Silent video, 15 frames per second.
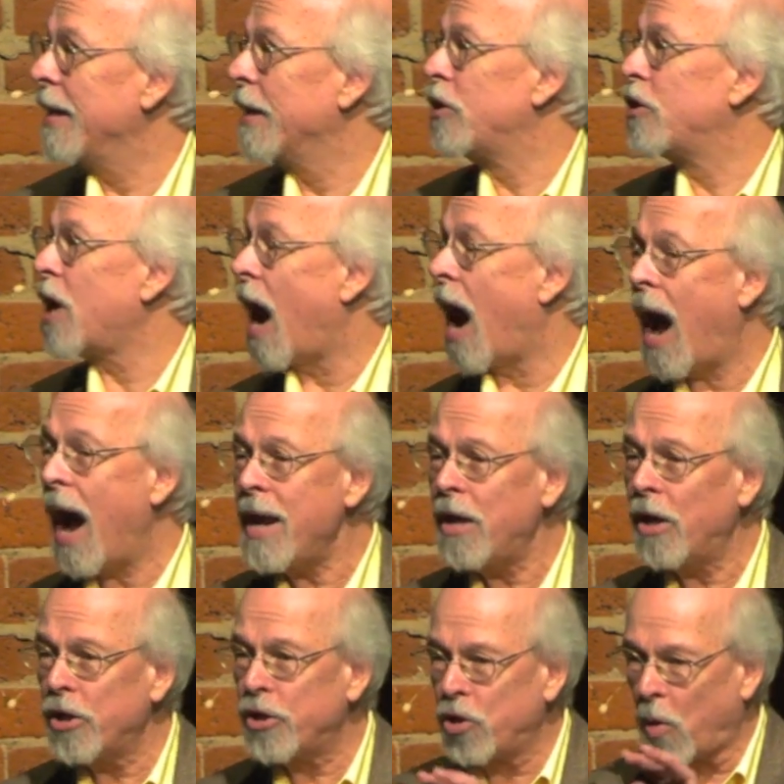
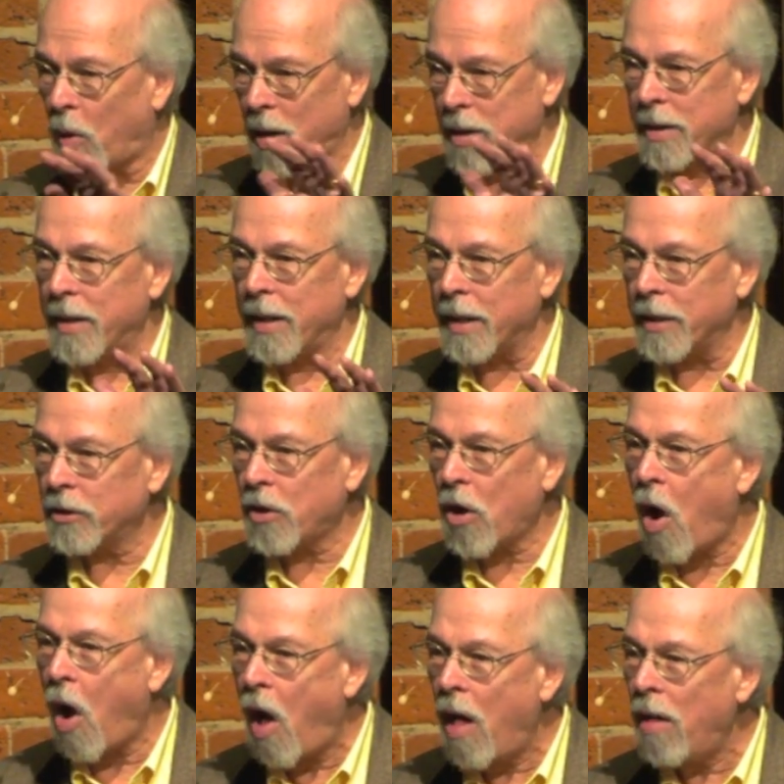entire Jordan disk,
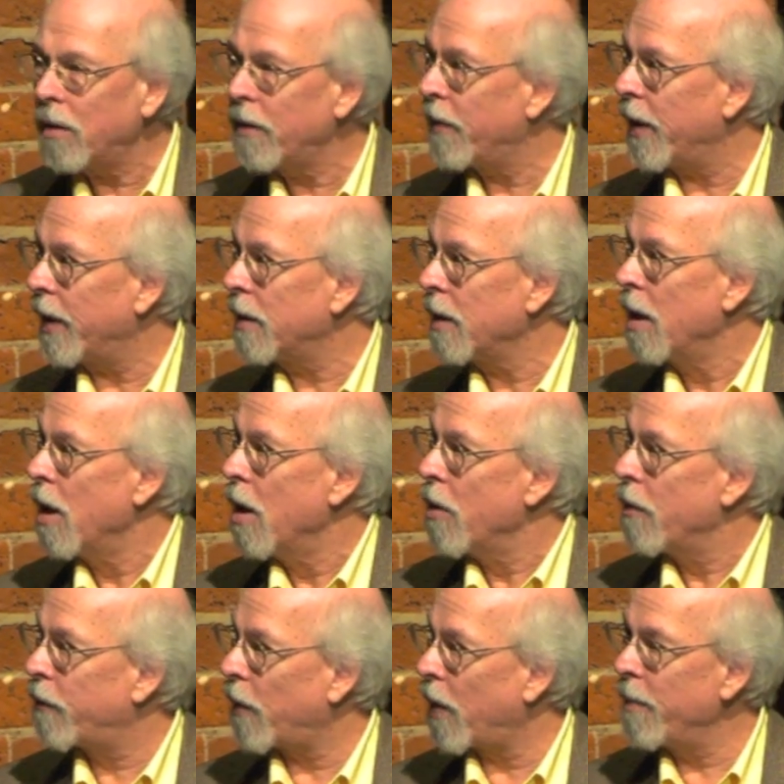all of it,
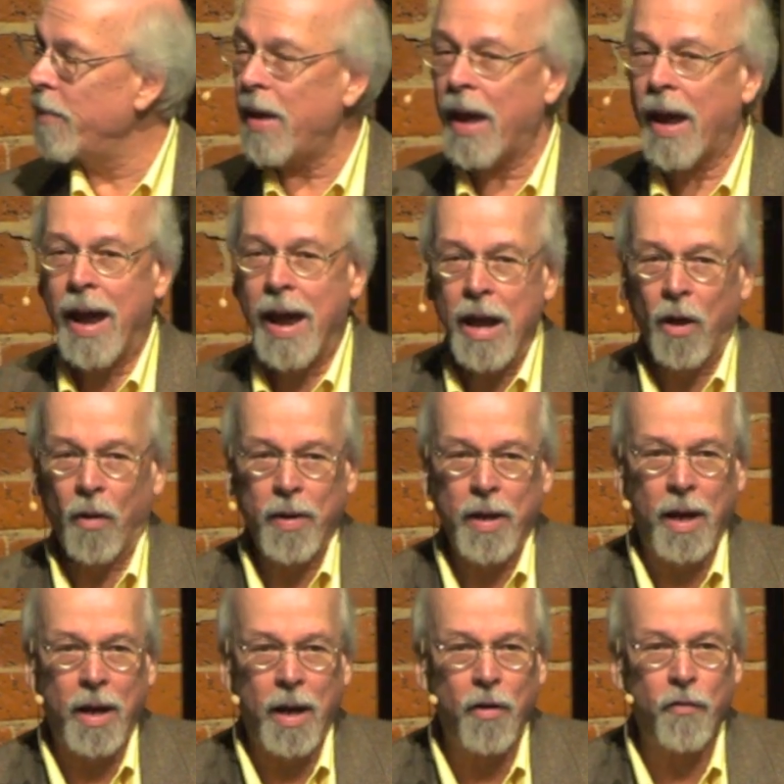from the
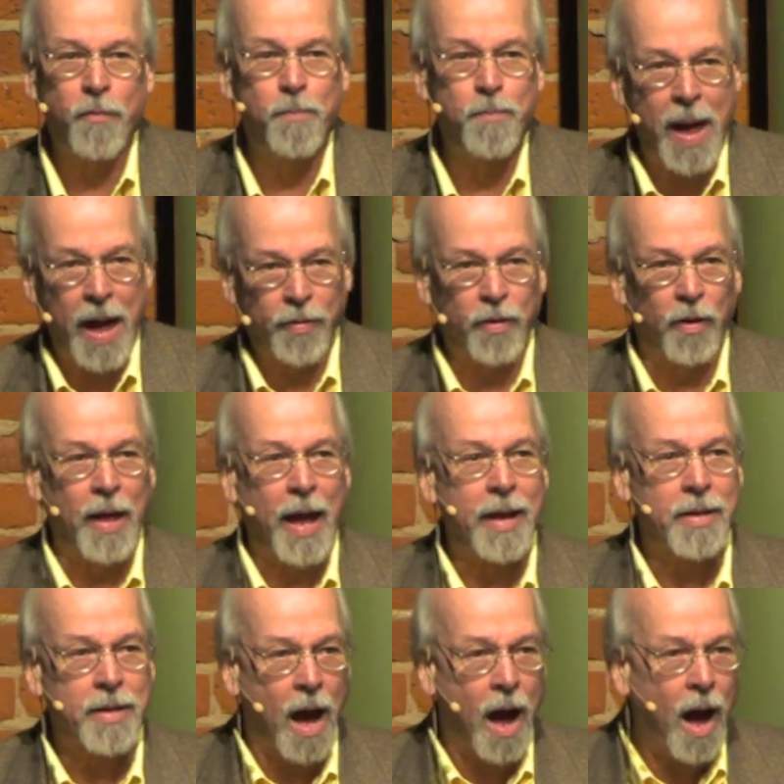area of Bethel
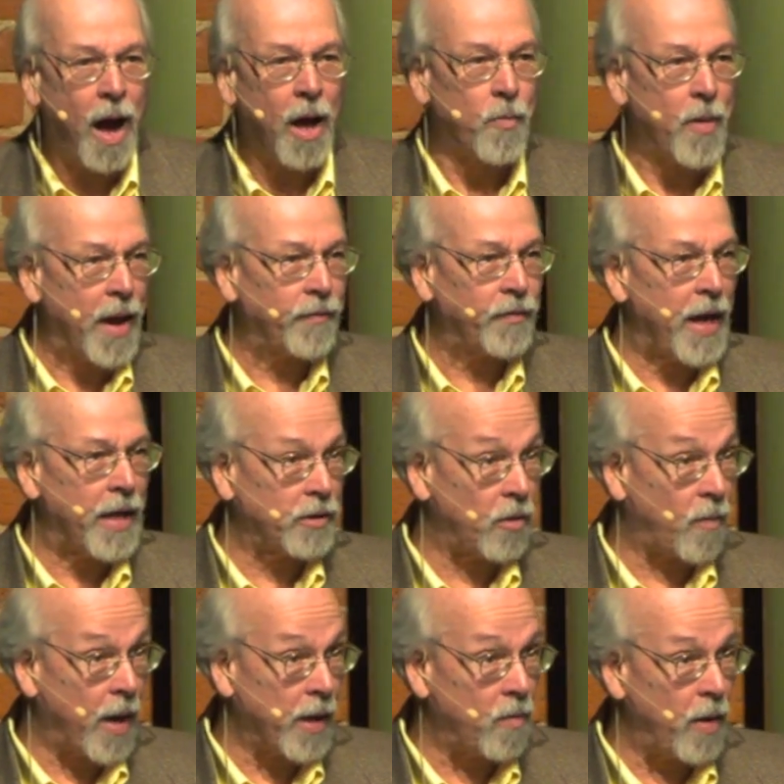and Ai. We have to ask the
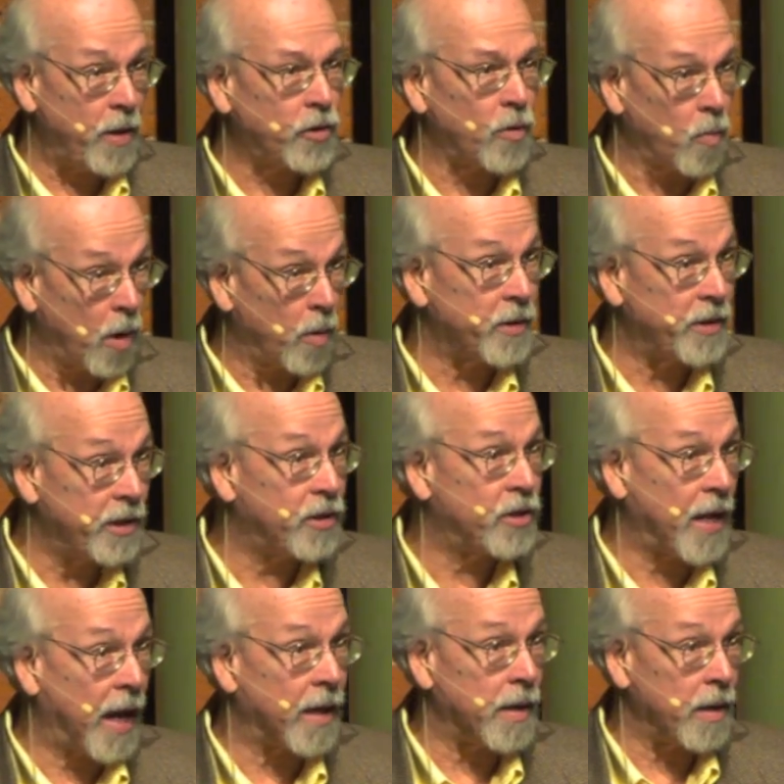right question. Where was he
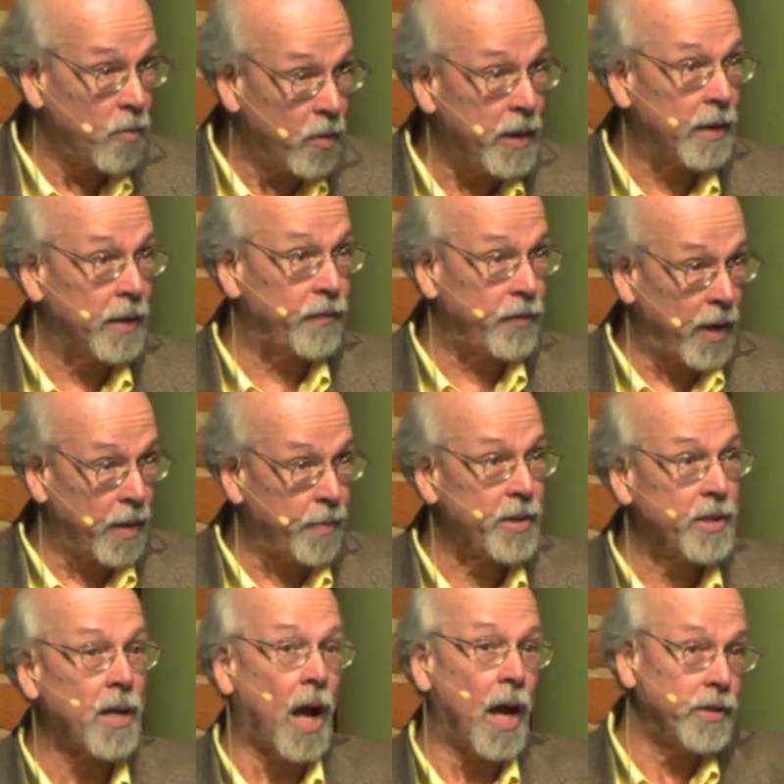standing when he lifted up
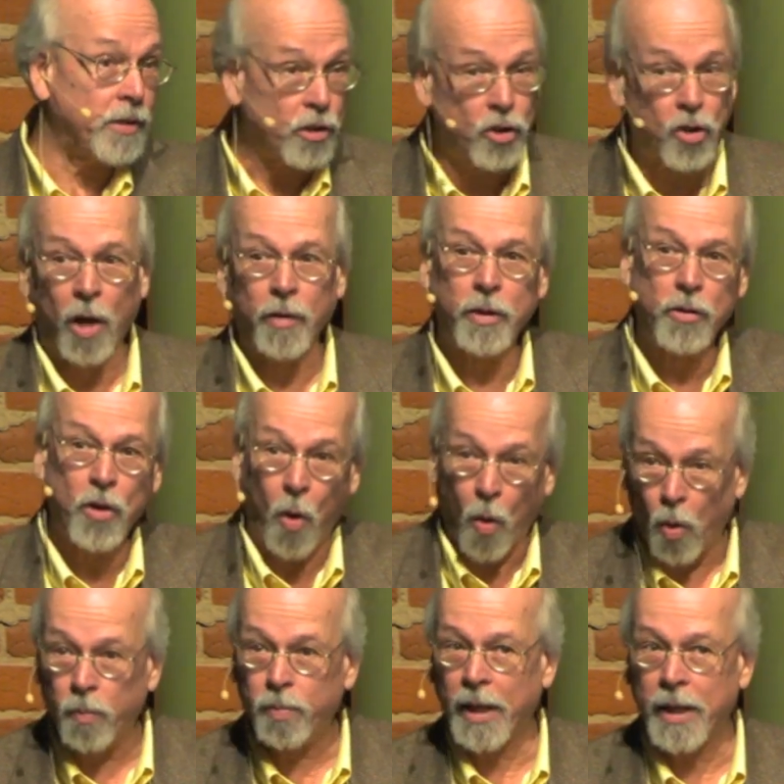his eyes and saw that the
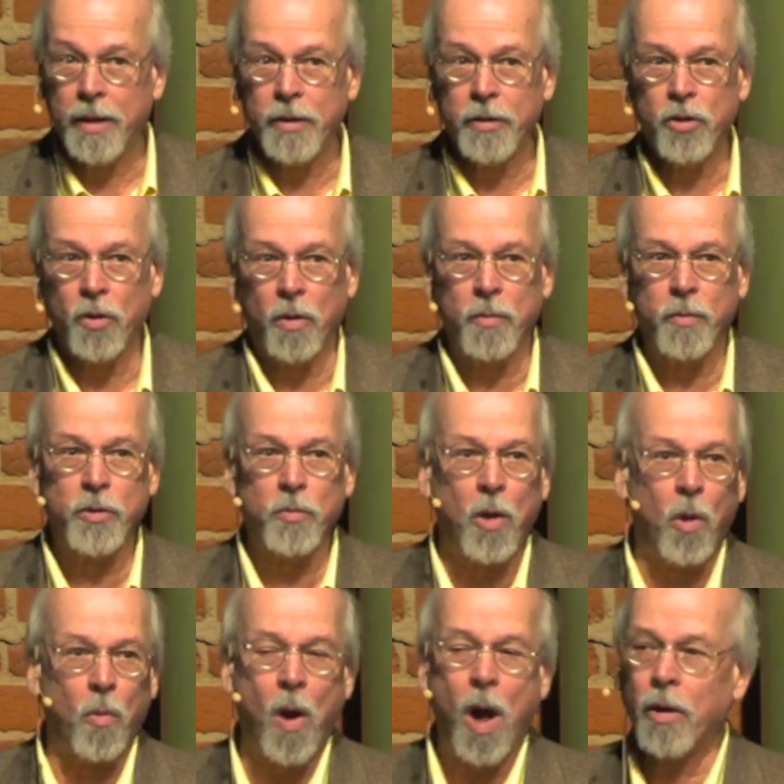whole plain of the Jordan was
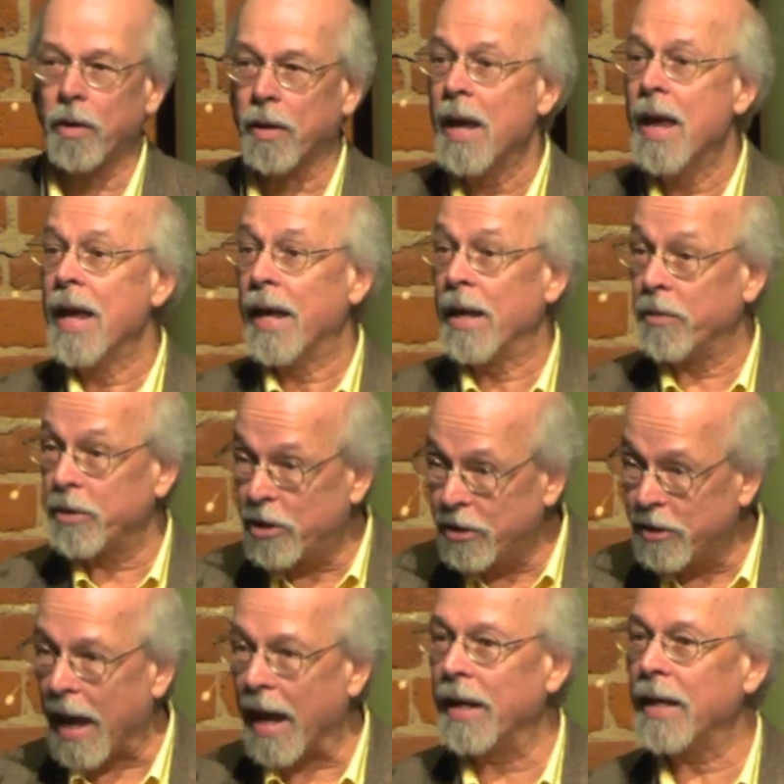well watered? He was
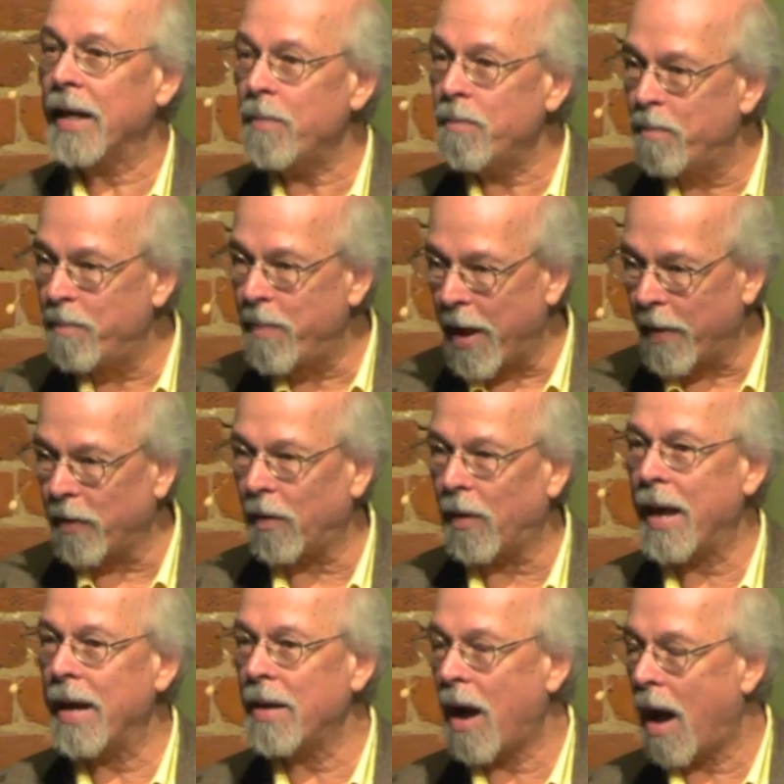standing at Bethel
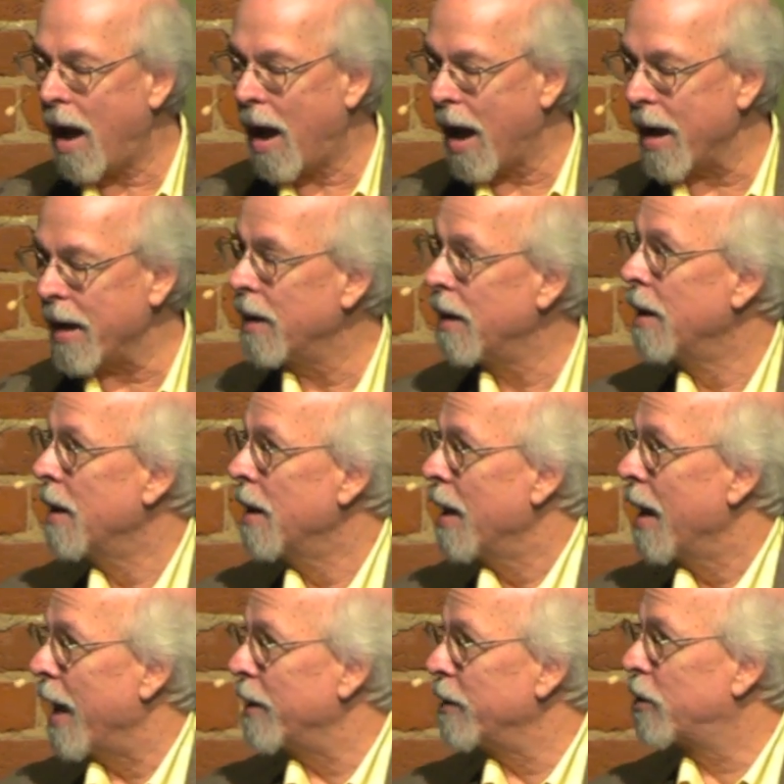and Ai.
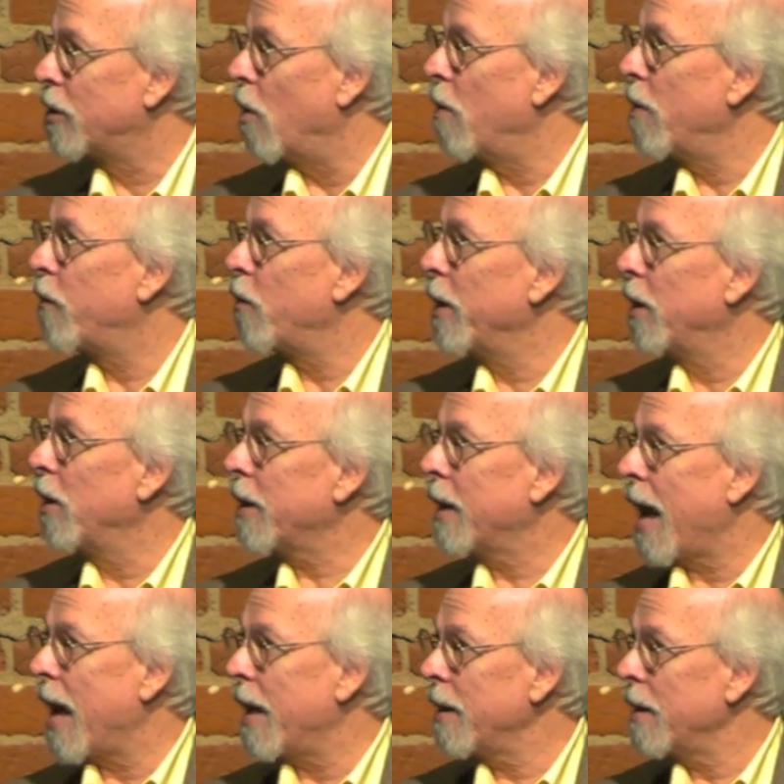And so if we look
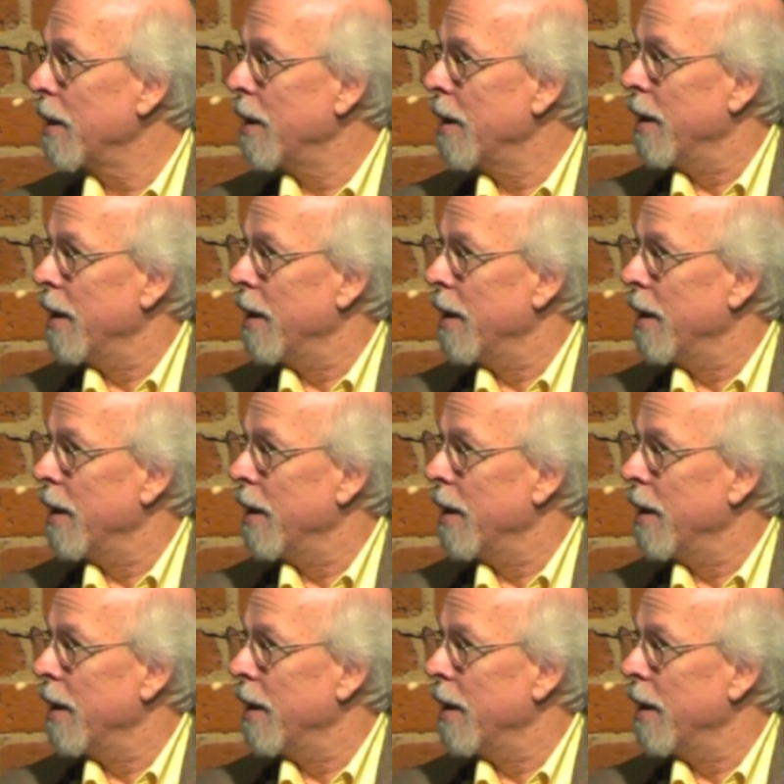at it,